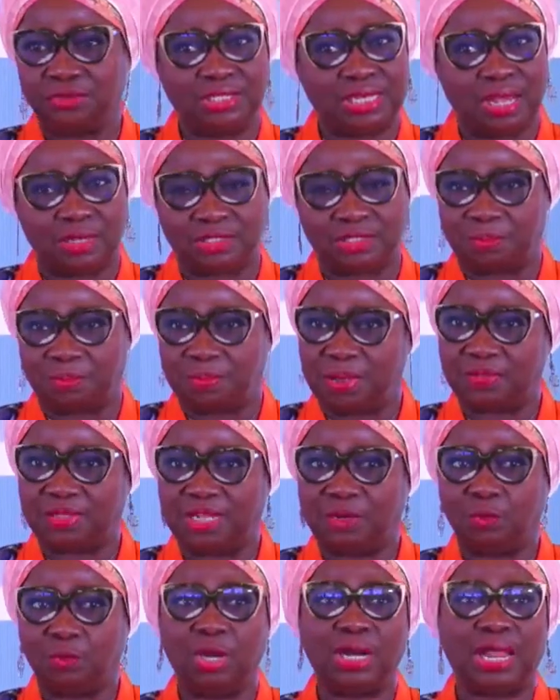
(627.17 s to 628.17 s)
no doubt about
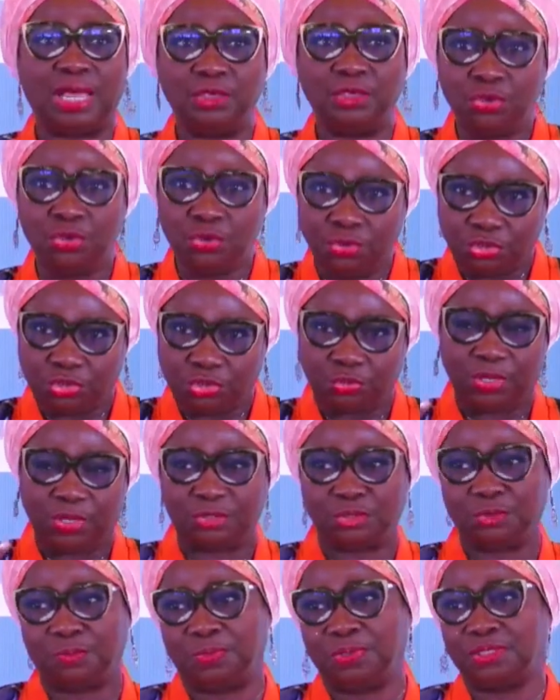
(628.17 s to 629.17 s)
that. What are you doing
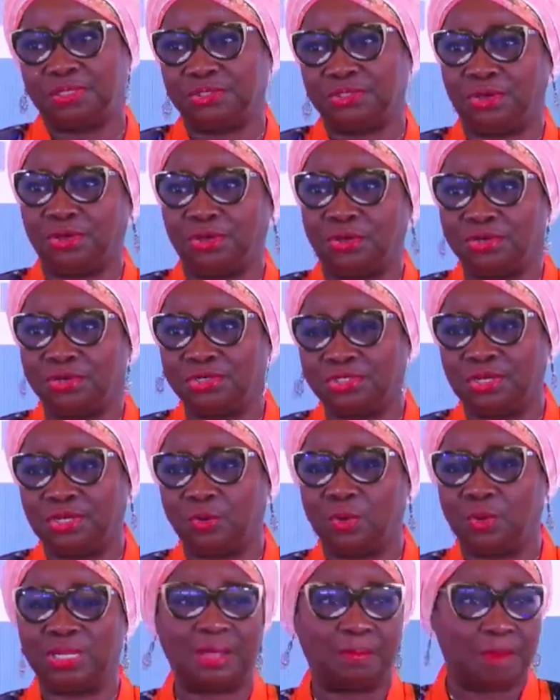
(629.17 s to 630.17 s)
to build your country?
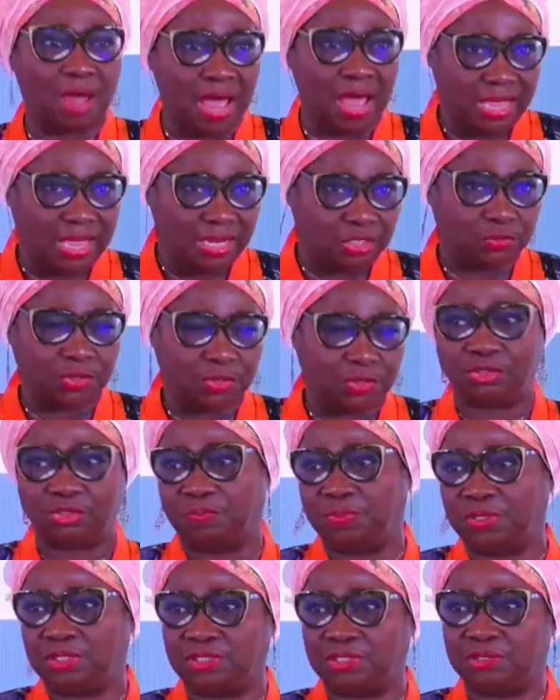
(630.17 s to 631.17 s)
What am I doing to
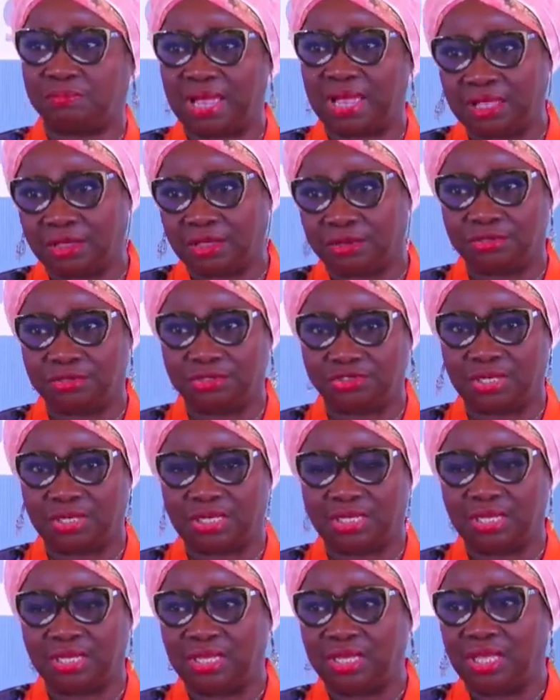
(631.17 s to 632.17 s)
build my
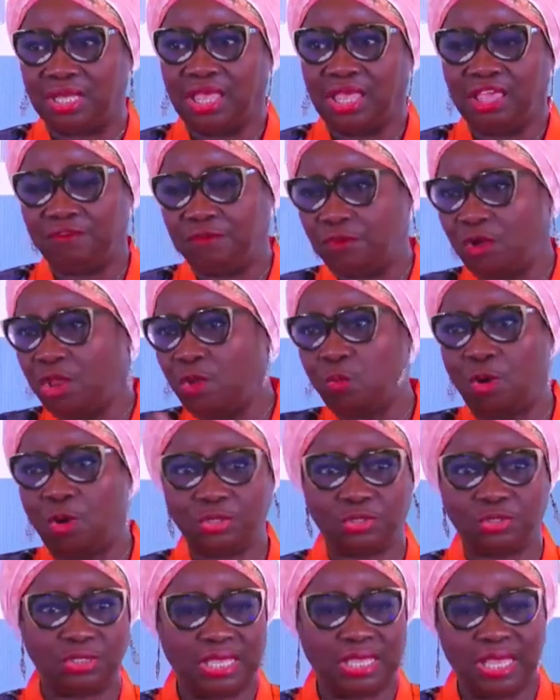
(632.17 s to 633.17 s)
country? If we all
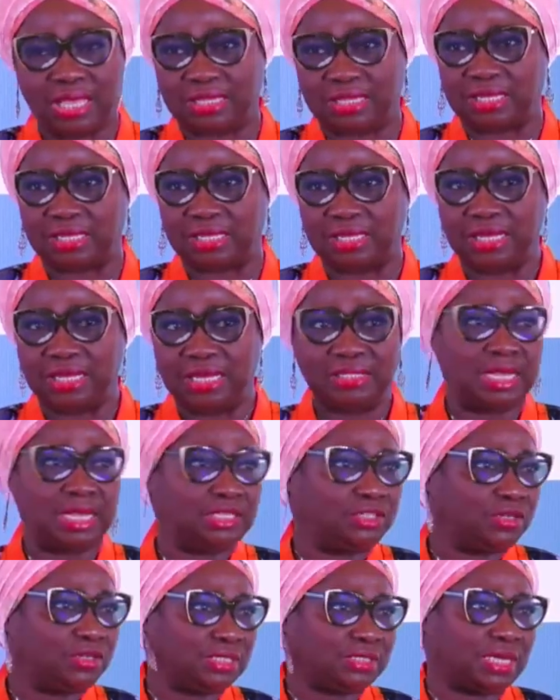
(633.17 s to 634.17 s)
work together,
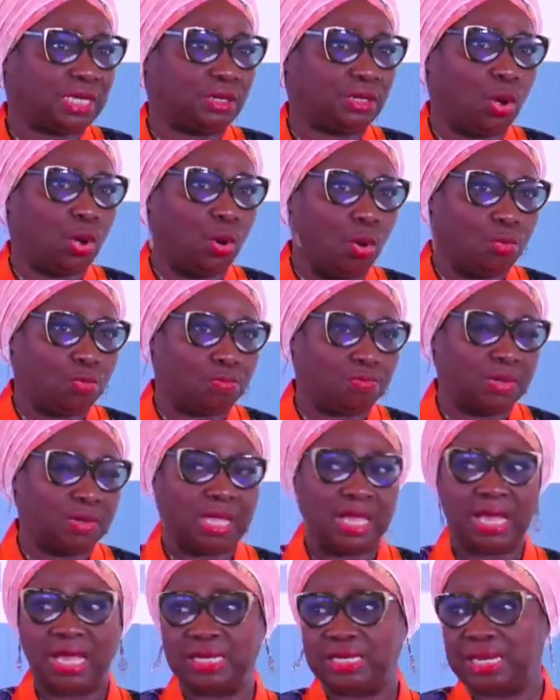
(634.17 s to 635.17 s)
Nigerians at home
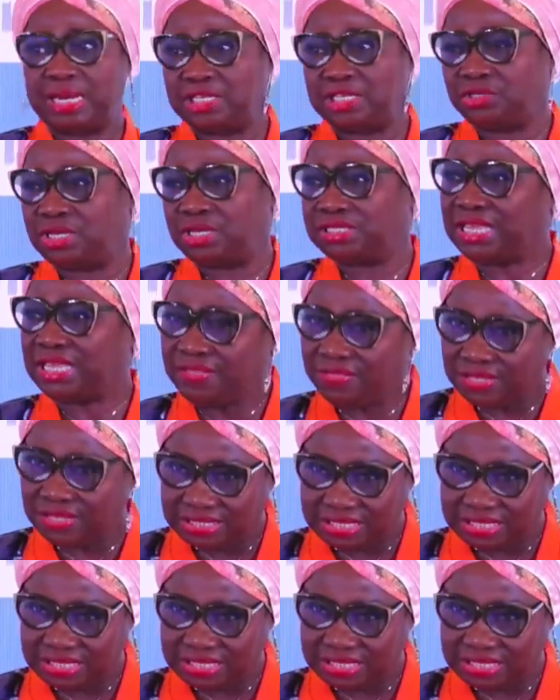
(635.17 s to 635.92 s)
and Nigerians in the